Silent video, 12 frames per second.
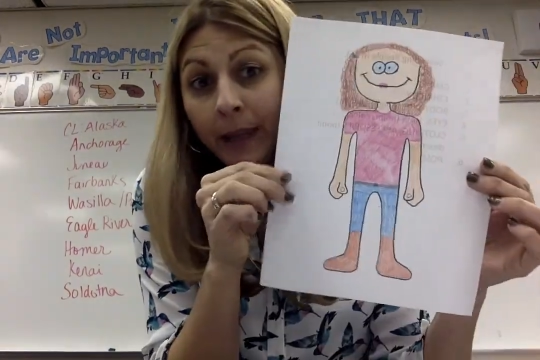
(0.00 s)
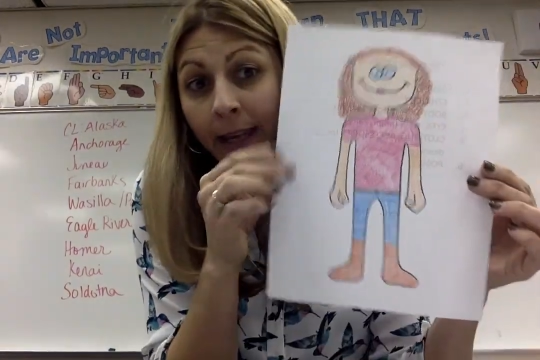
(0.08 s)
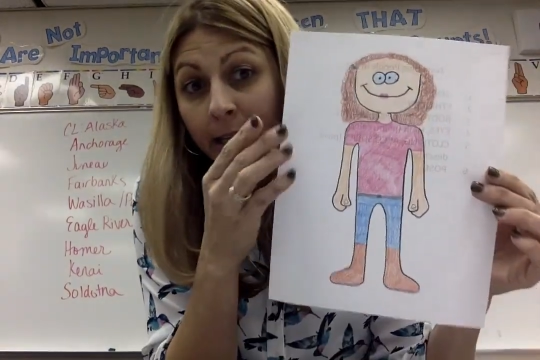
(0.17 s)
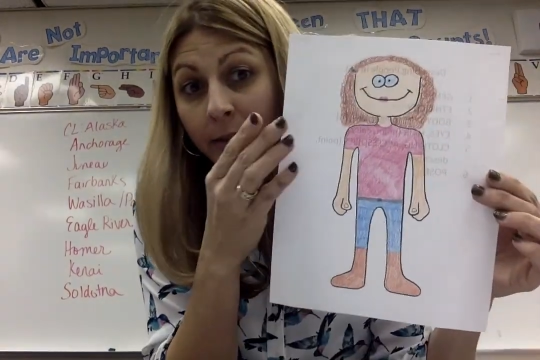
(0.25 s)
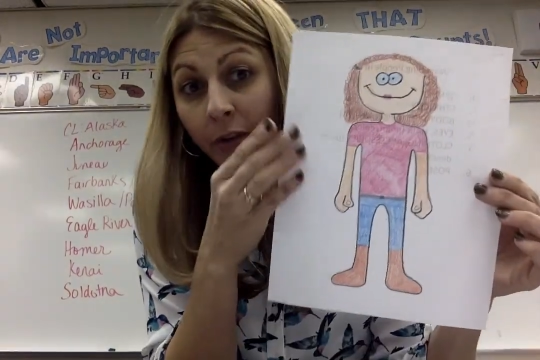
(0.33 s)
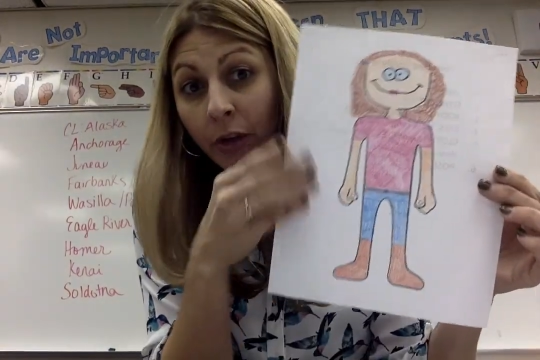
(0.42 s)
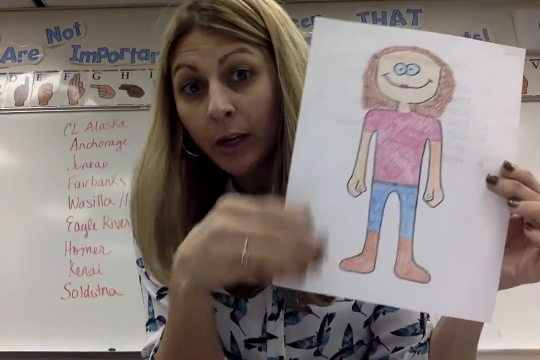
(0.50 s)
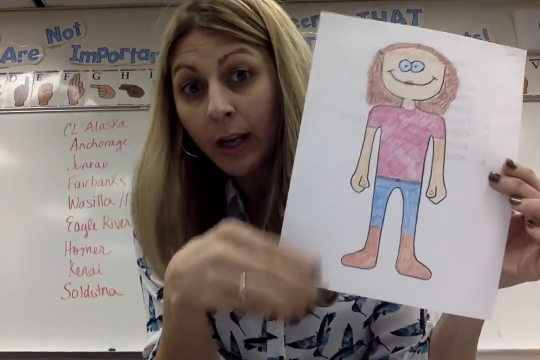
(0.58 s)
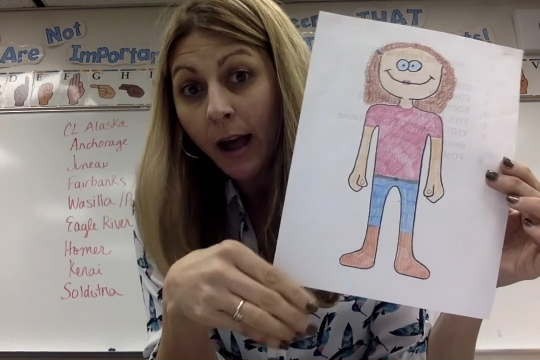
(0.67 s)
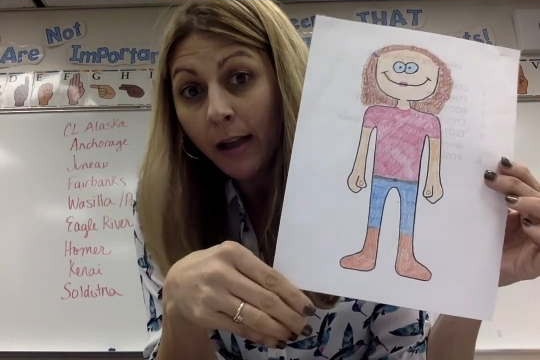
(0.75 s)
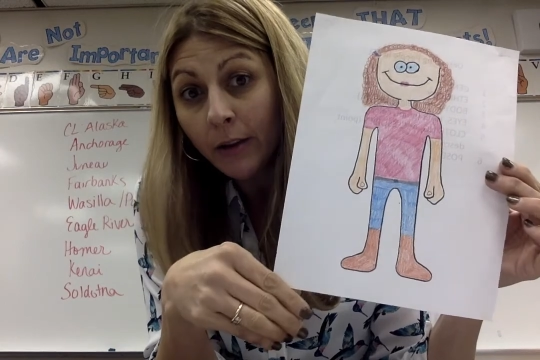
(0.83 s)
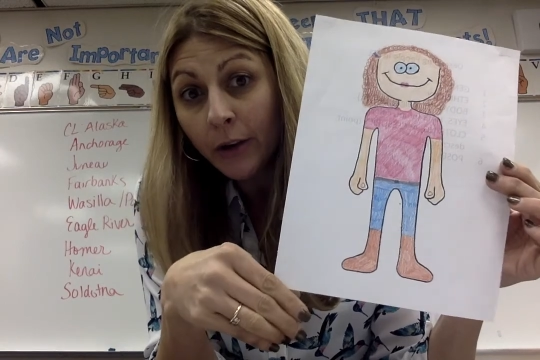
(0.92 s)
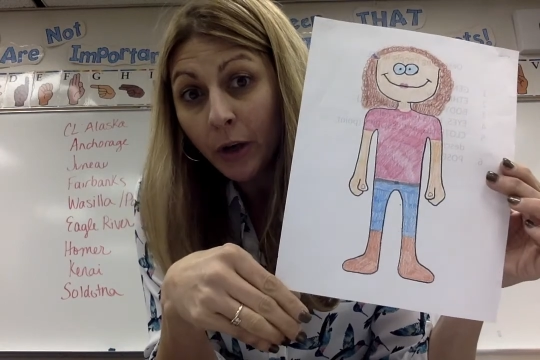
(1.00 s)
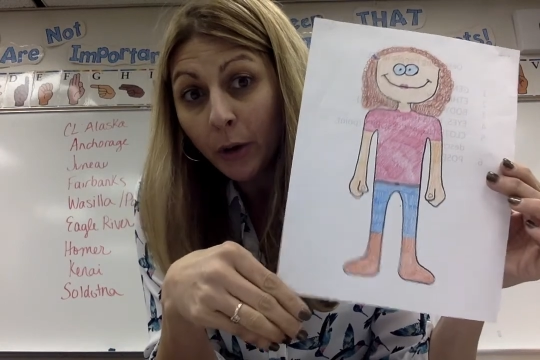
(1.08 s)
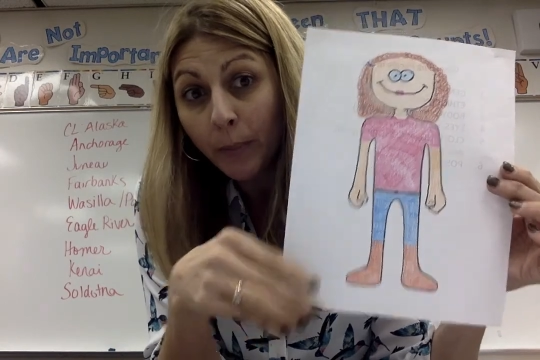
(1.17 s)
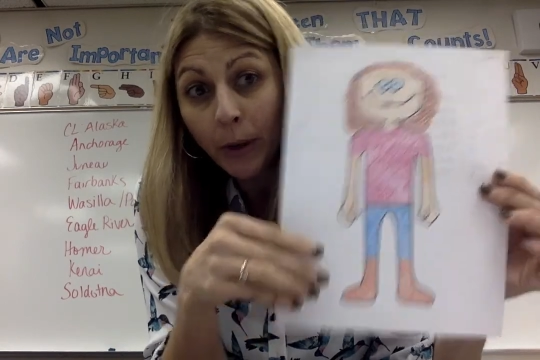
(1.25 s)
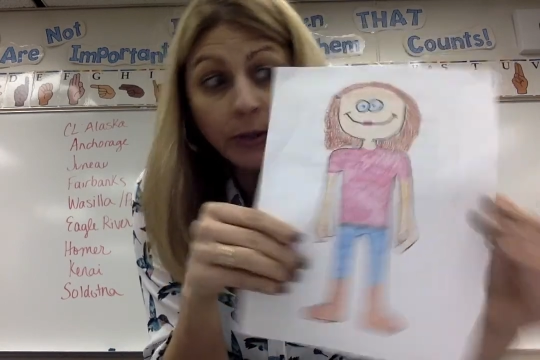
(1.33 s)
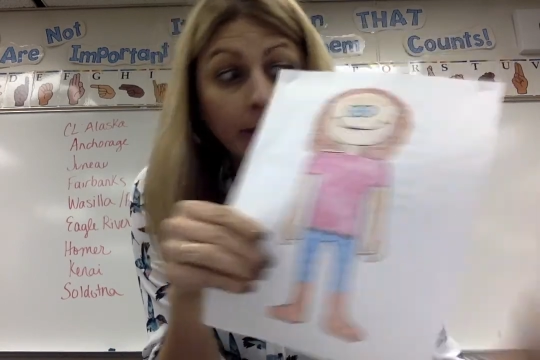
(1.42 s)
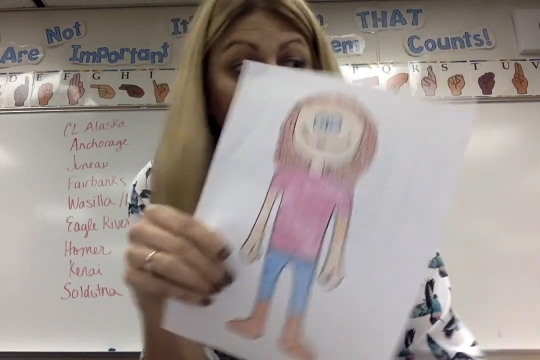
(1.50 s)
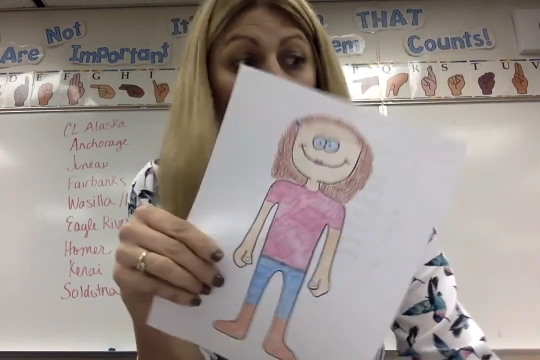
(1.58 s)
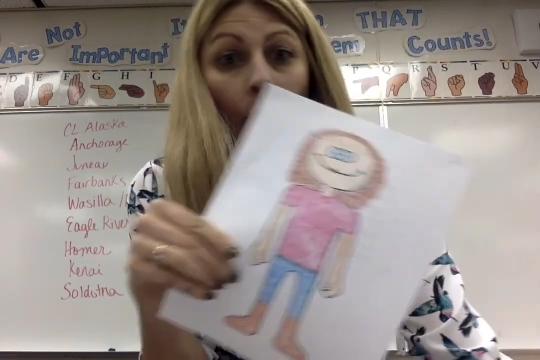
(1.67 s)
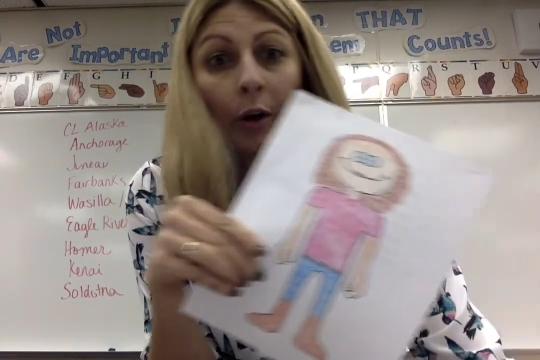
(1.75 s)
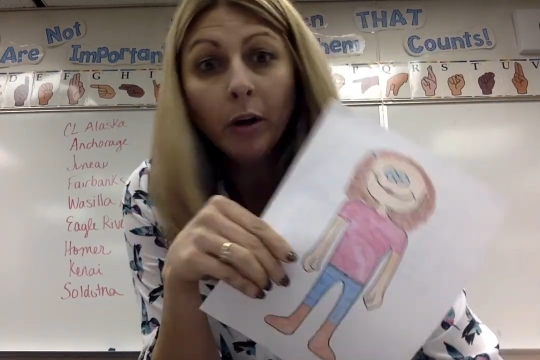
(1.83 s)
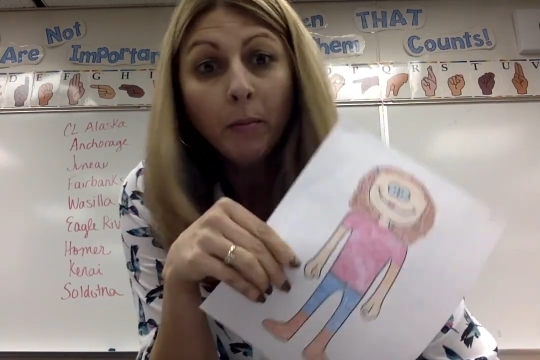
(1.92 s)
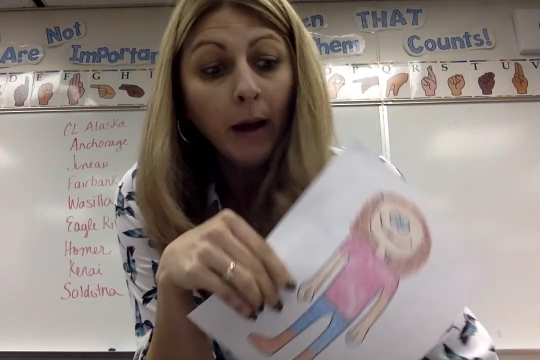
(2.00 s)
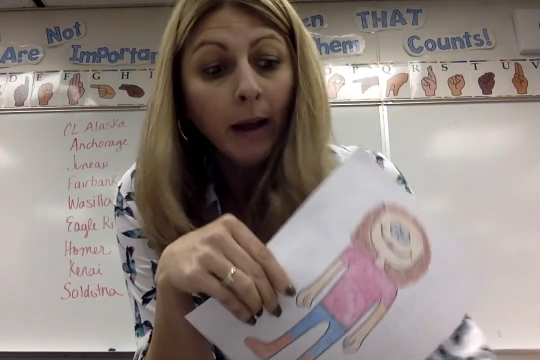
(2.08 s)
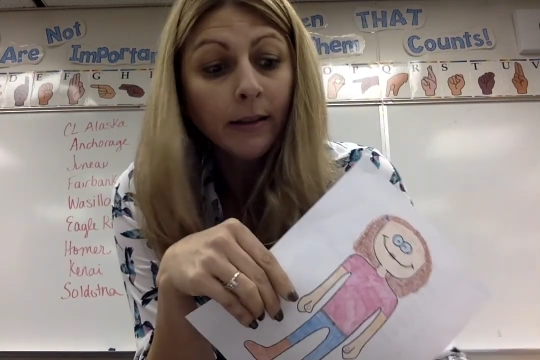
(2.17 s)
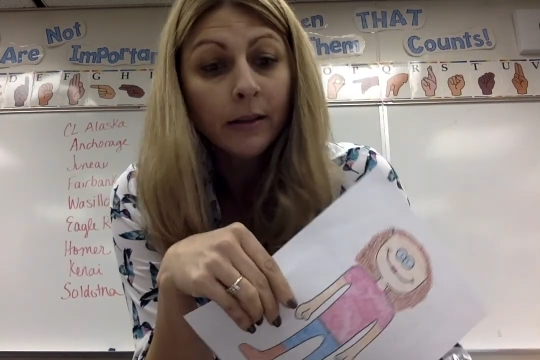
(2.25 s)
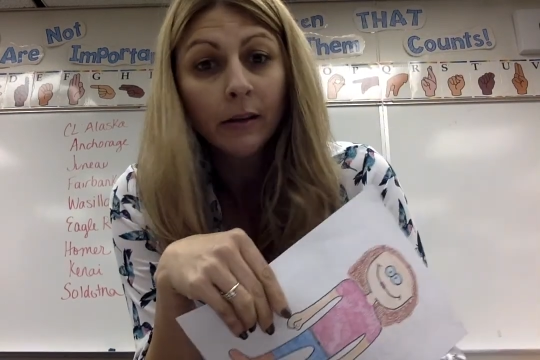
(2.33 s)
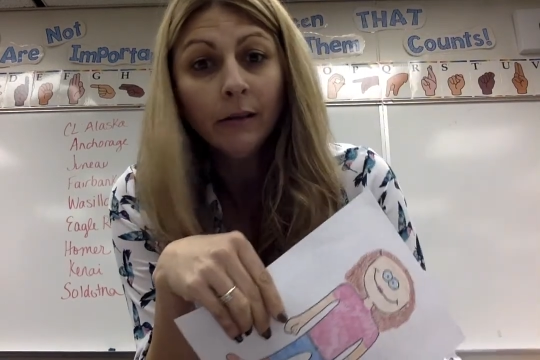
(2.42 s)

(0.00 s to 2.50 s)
is for you to color your person or your monster